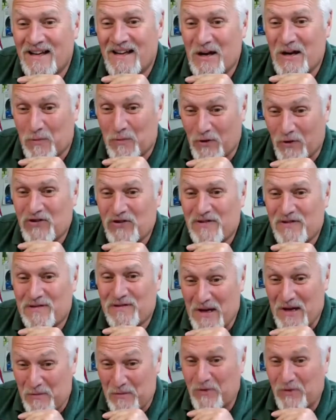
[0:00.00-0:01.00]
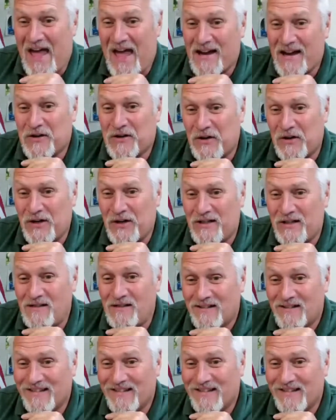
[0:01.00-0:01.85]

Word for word: It was it was that good.